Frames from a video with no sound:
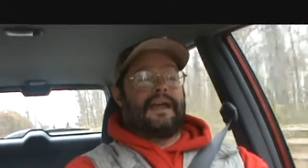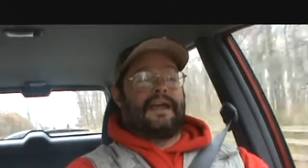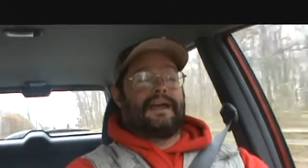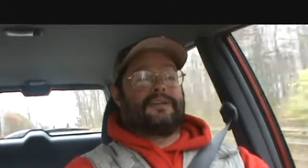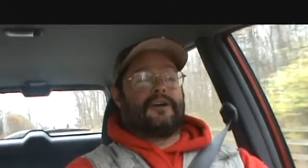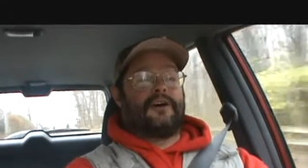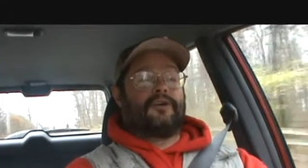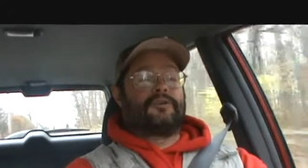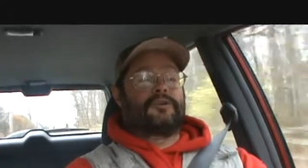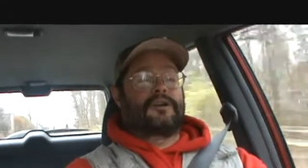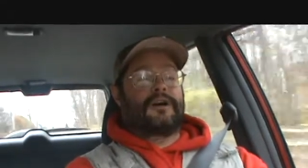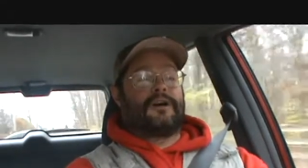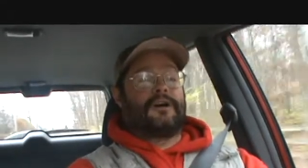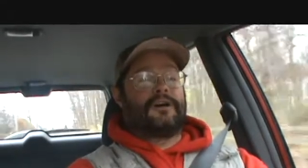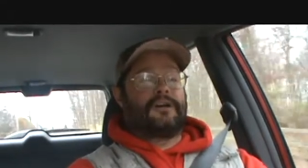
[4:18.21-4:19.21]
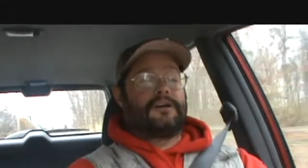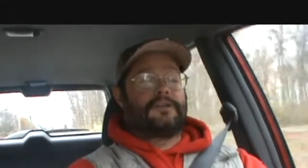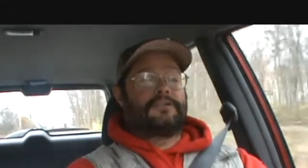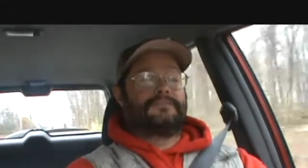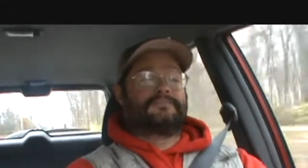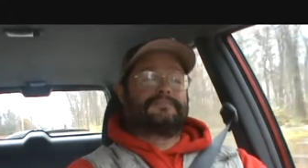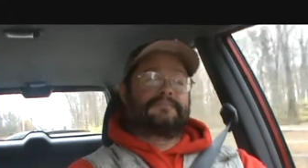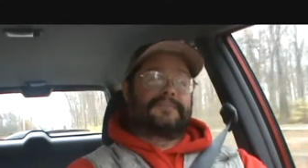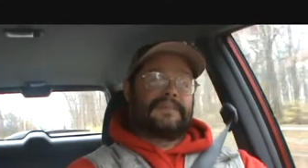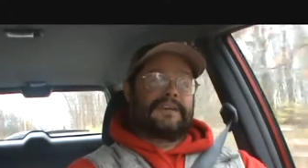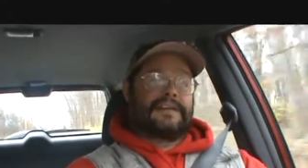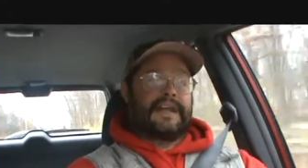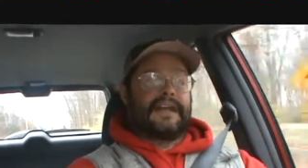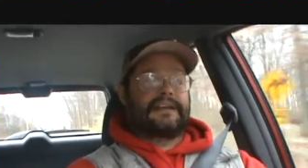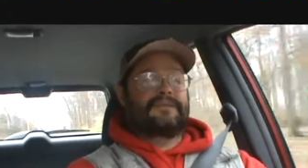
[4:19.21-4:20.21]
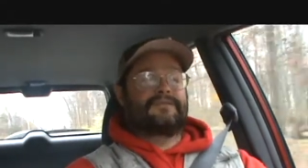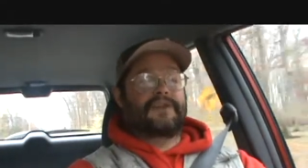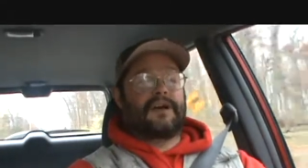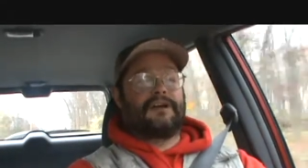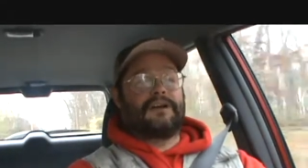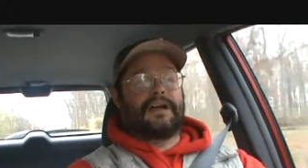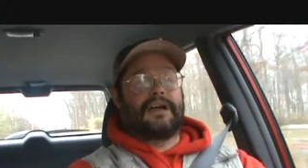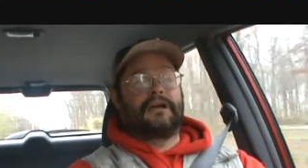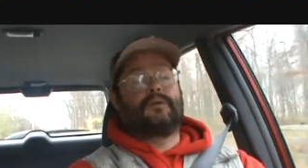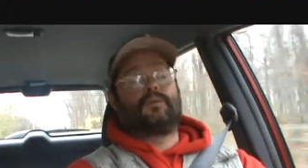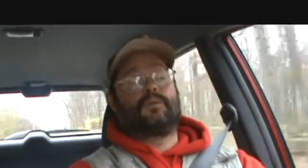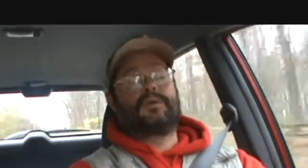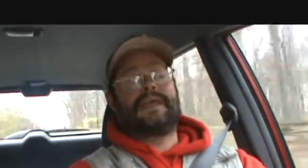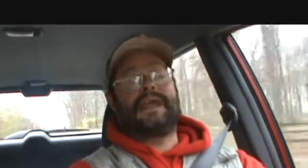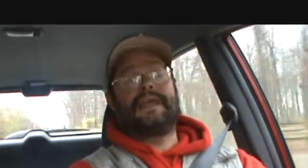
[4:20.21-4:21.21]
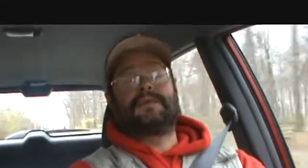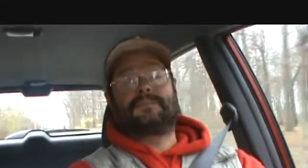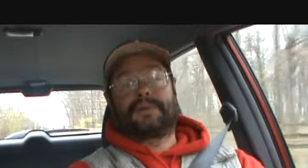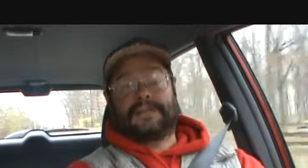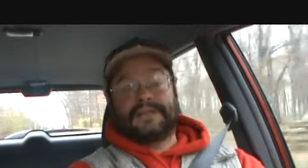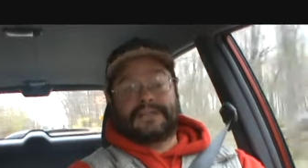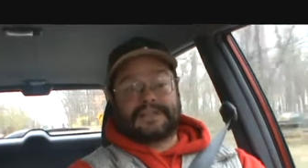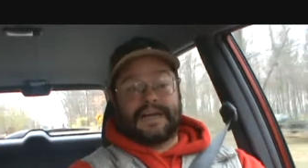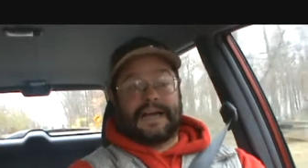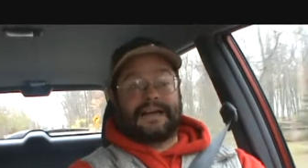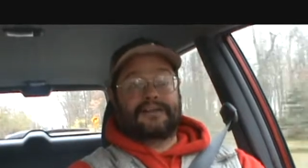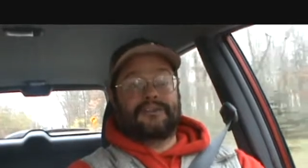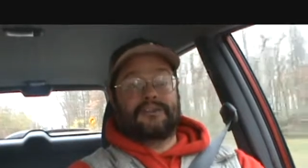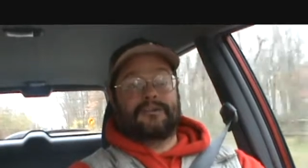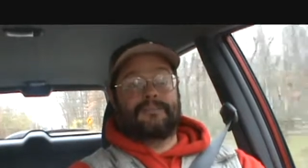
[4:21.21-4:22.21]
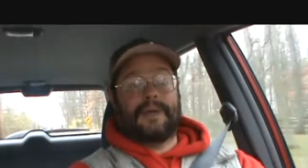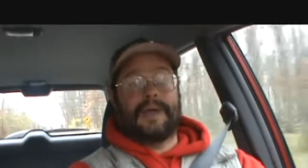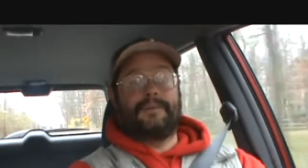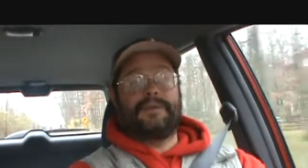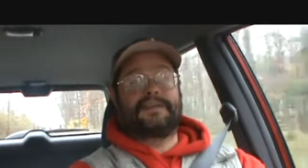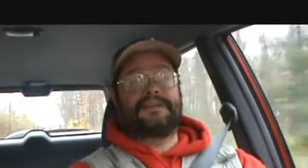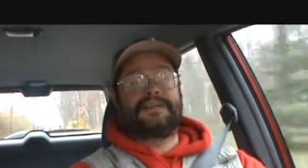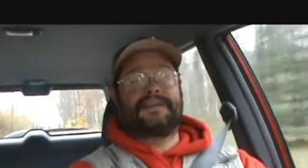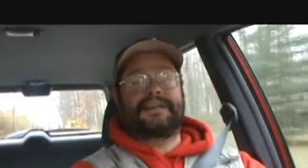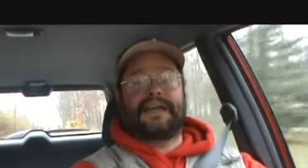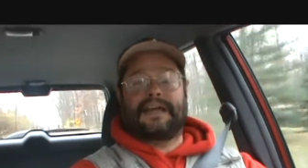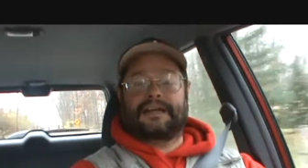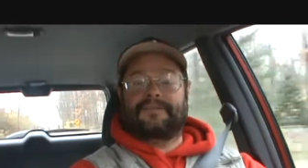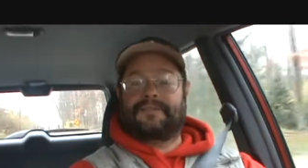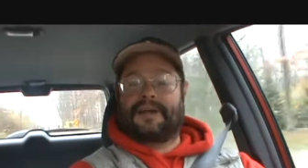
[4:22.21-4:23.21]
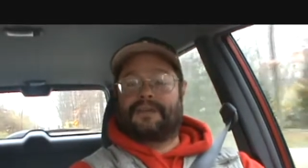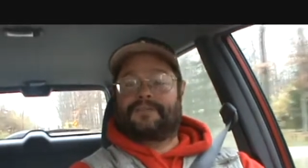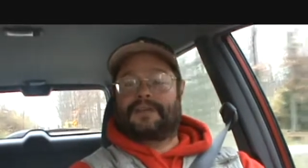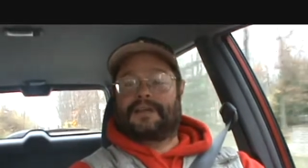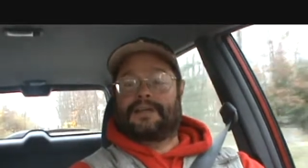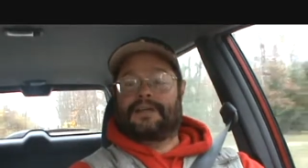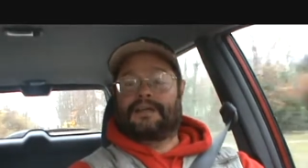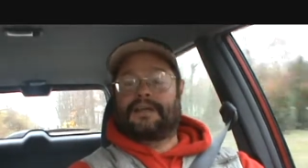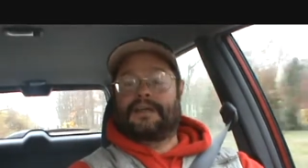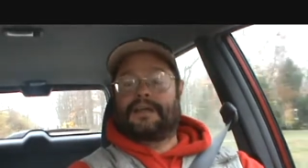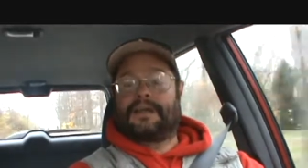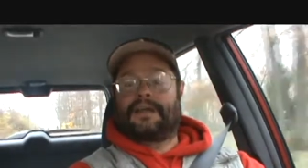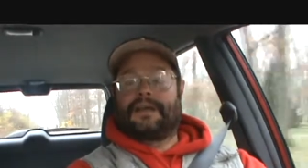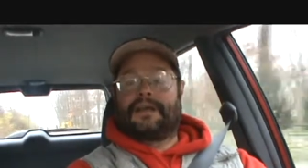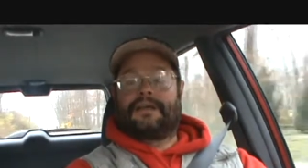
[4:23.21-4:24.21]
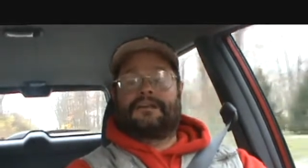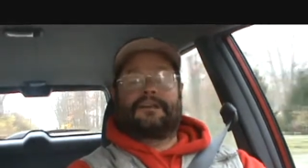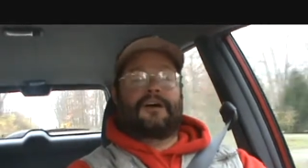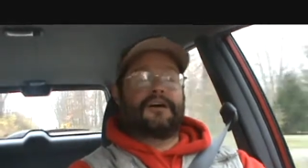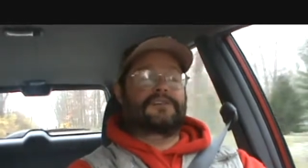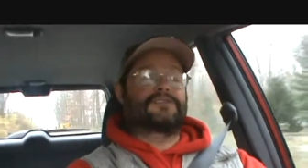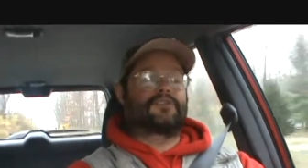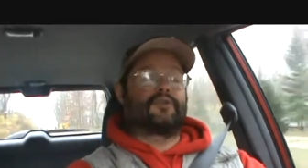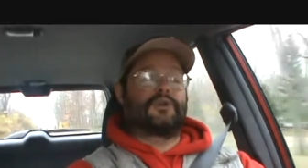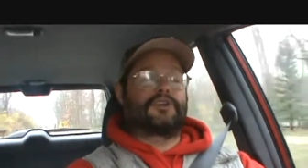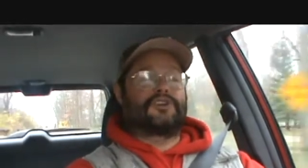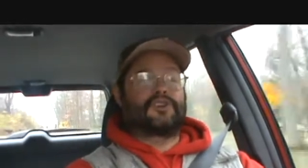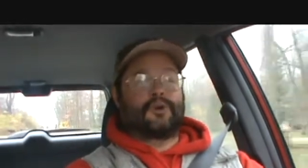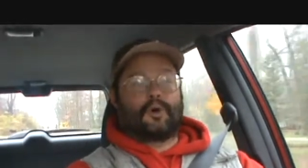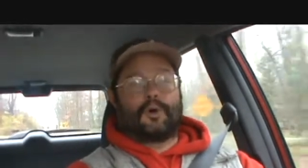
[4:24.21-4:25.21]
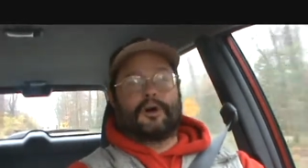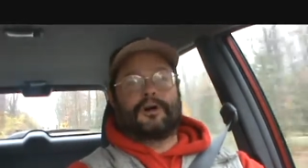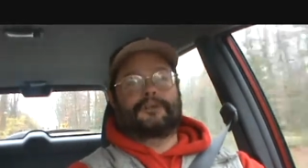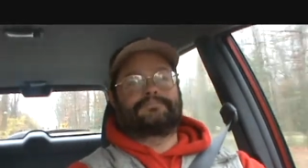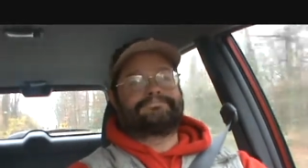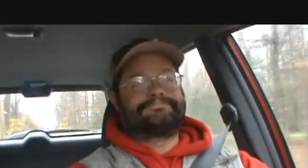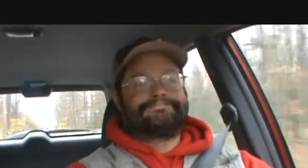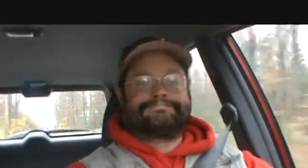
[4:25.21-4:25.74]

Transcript: And the owner called, detective, uh, Enum police talked to him, maybe the detective, I forget. Long story short,